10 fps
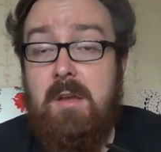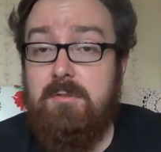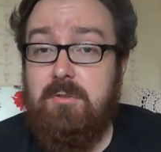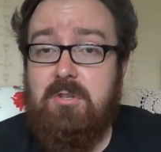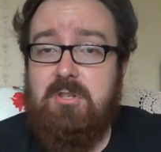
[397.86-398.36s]

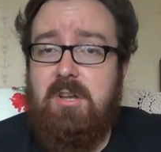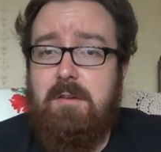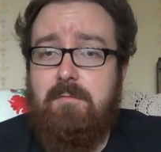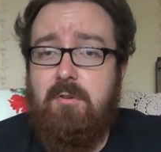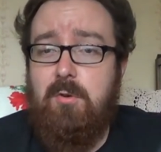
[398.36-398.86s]
Just a
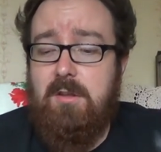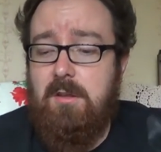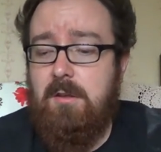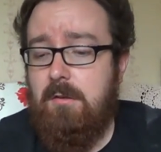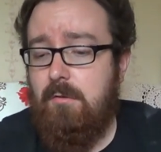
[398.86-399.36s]
slight fruity
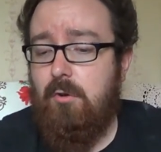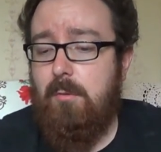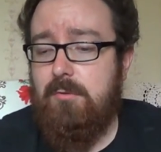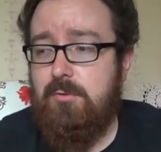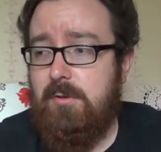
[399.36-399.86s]

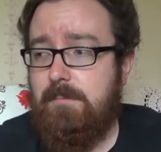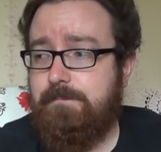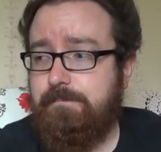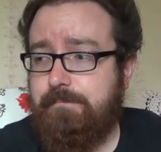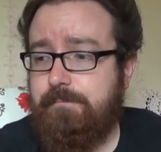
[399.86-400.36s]
aroma to it,
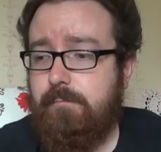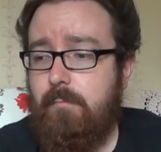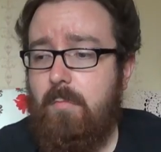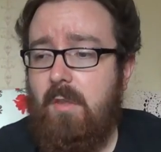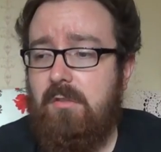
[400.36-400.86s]

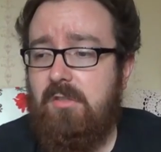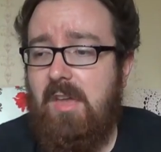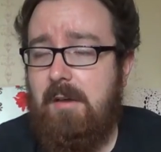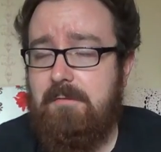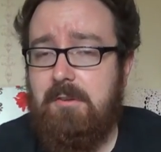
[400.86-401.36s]

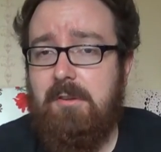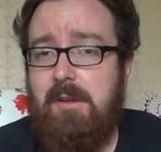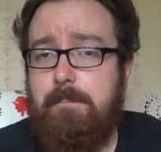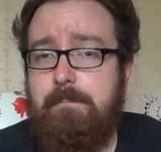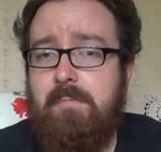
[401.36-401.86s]

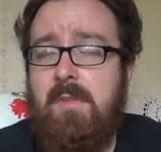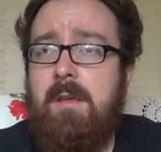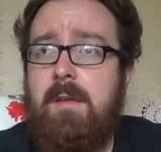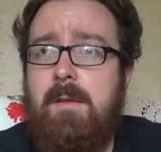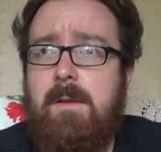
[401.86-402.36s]
definitely.
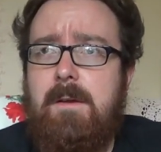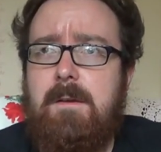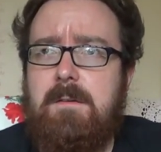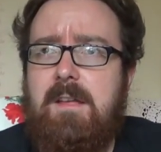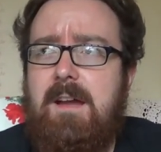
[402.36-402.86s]

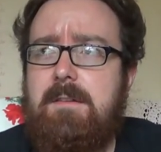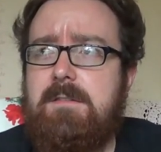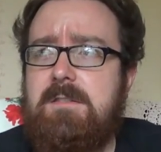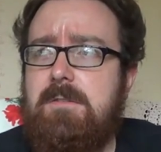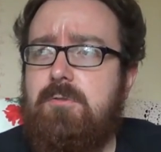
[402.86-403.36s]
Kind
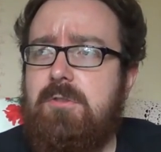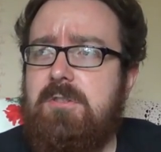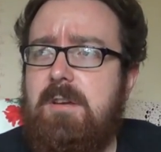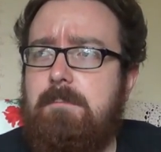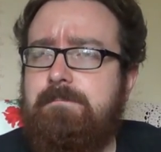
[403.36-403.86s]
of
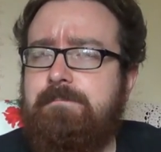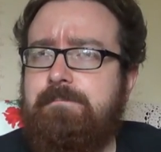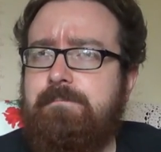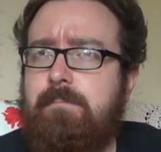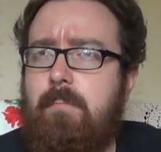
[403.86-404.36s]
citrusy.
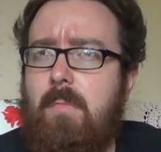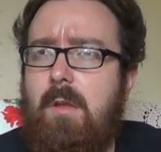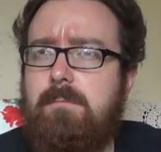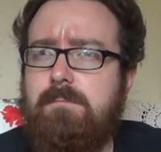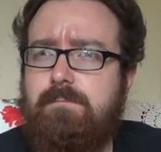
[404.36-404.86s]

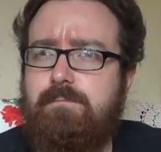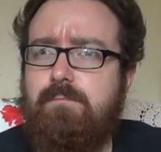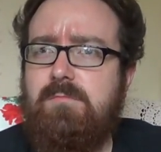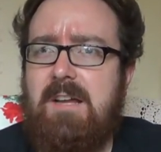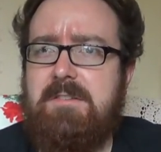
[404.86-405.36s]

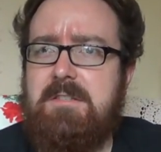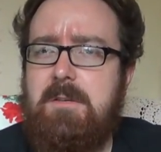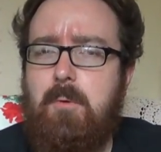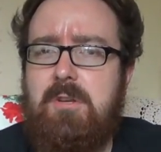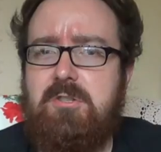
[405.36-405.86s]
Had to say
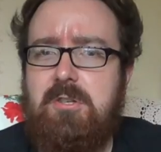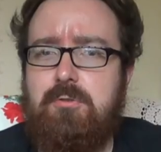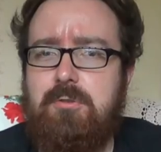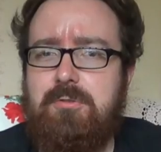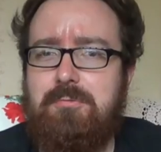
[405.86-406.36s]
which
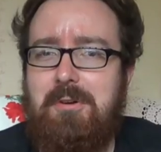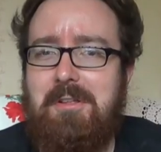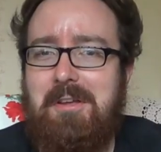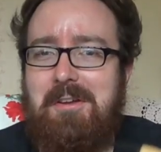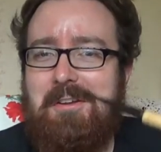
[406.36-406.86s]
citrus,
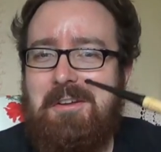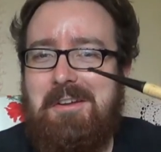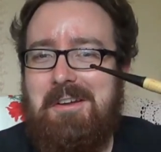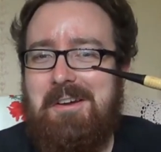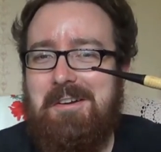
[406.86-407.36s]
really.
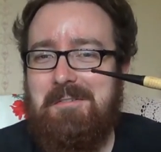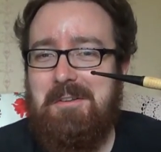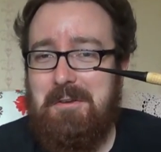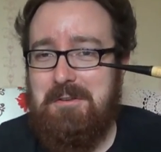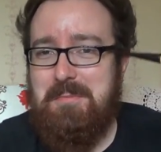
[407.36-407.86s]
I
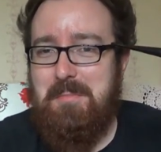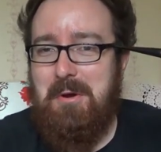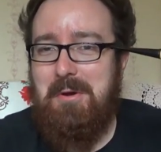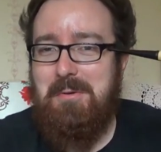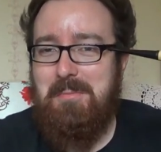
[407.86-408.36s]
know it's a
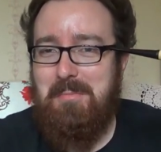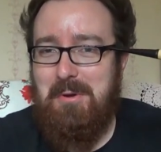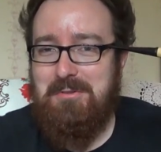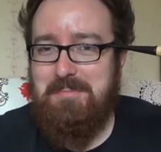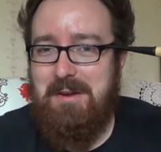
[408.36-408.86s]

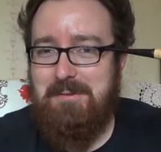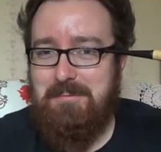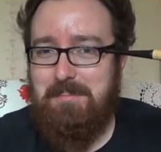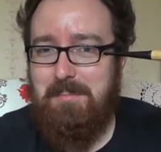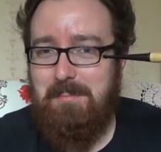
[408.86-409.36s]
broad
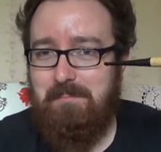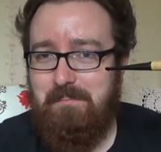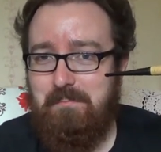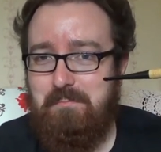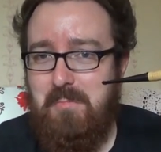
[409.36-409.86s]
spectrum,
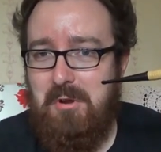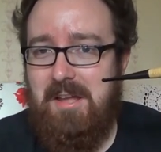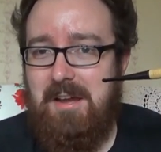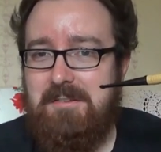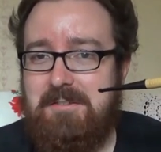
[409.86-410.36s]
but
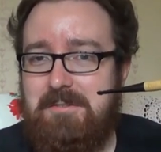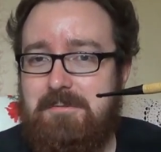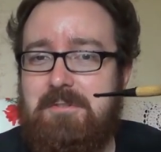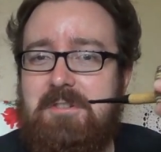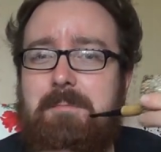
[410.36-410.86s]
kind of
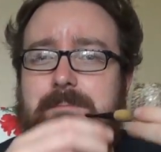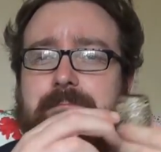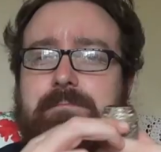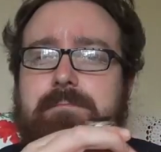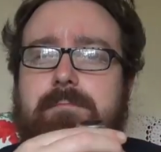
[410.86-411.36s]
citrusy.
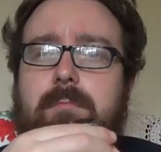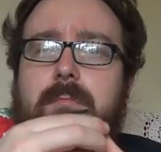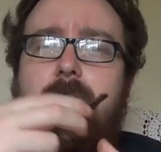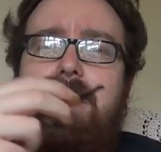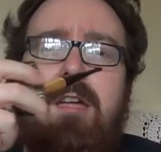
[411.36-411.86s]

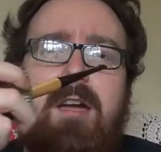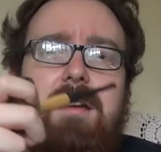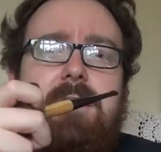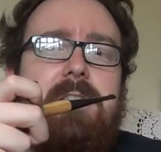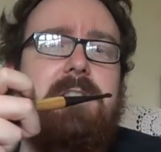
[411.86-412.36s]

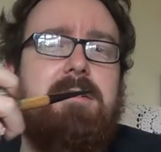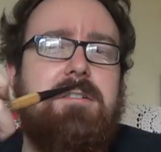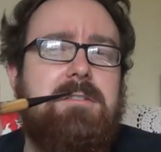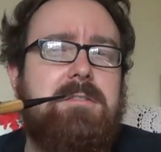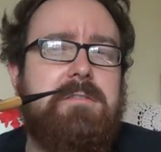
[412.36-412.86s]
Kind
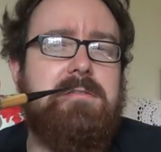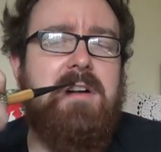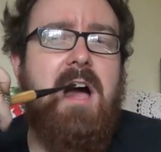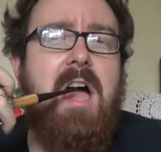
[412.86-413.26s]
of